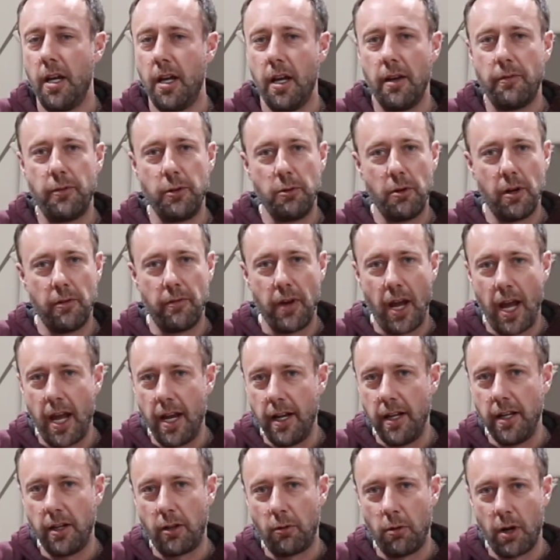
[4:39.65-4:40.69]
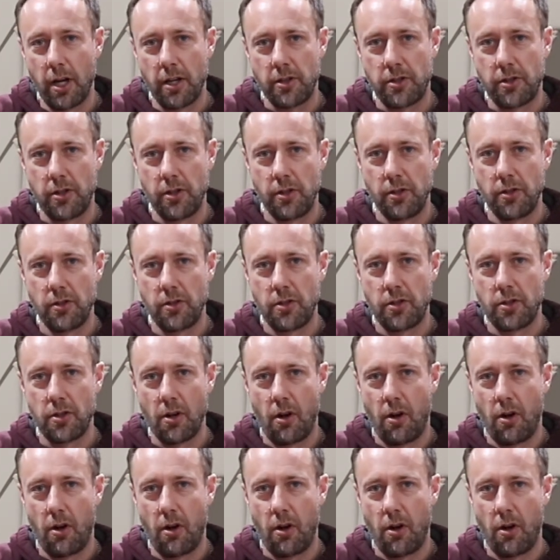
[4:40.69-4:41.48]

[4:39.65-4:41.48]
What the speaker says: If you have any questions